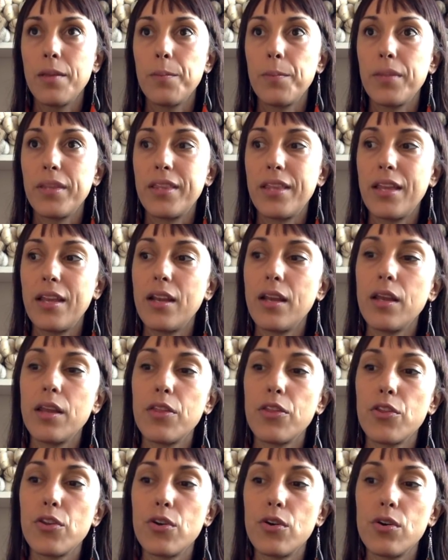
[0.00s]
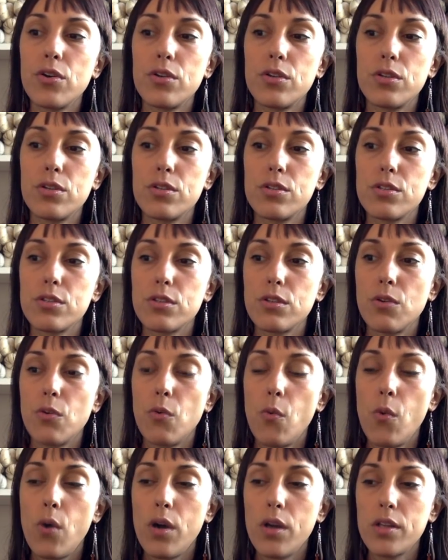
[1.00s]
But then I thought,
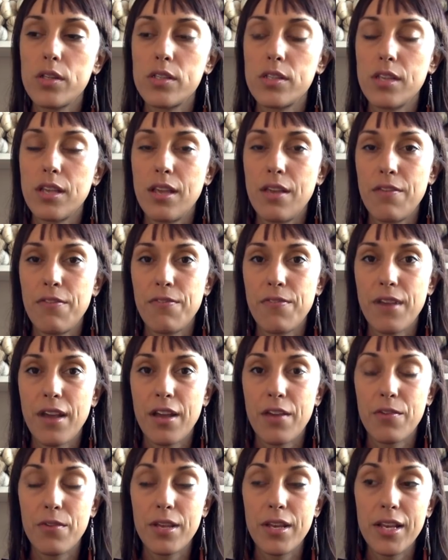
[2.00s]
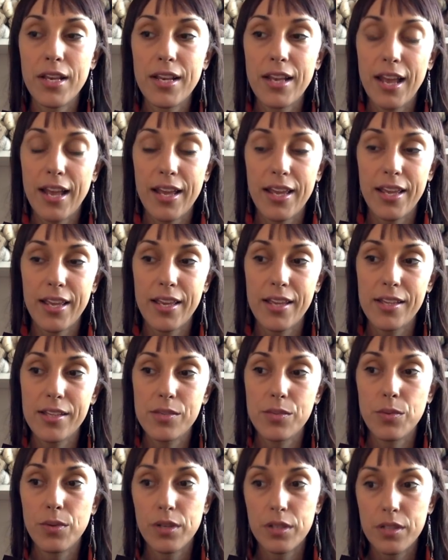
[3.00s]
what if I really like it?
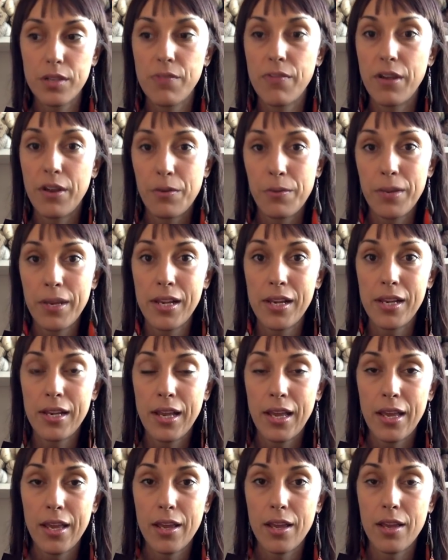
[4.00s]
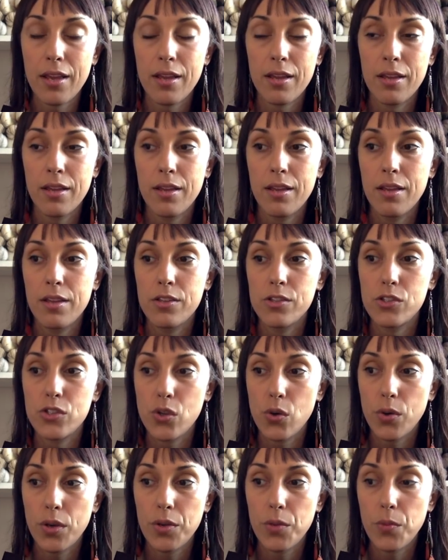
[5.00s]
What if I really like
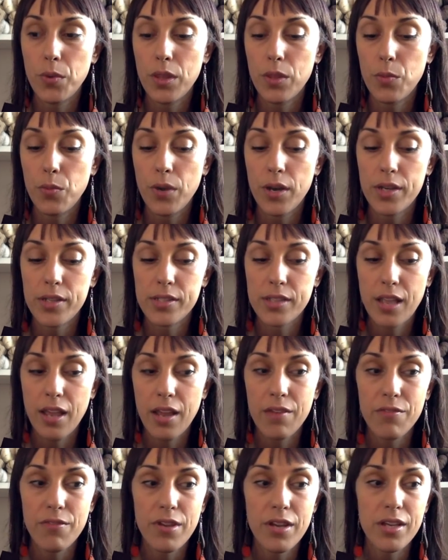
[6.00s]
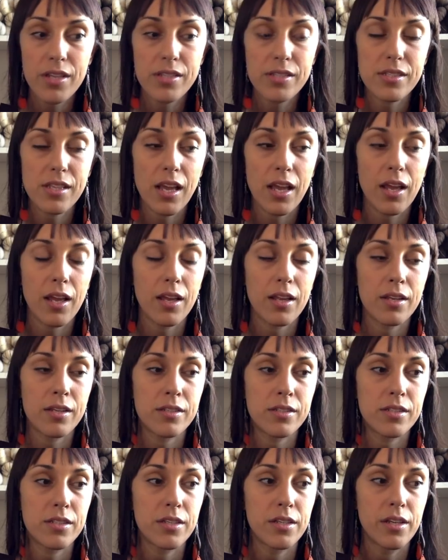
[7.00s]
sewing with wax canvas
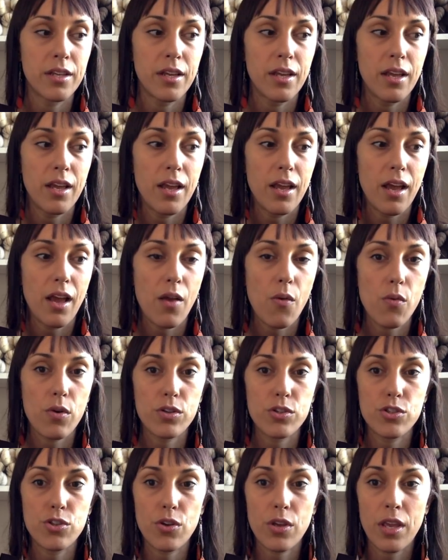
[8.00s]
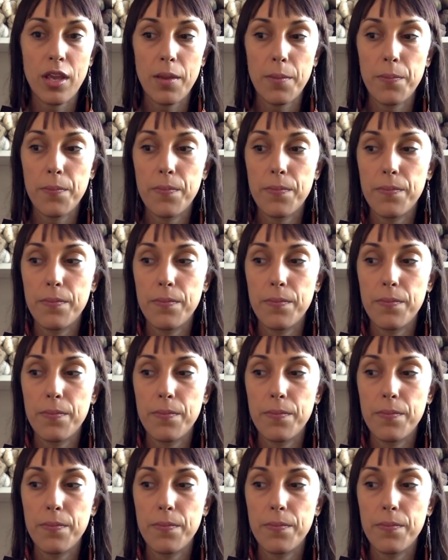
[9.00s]
and I want to keep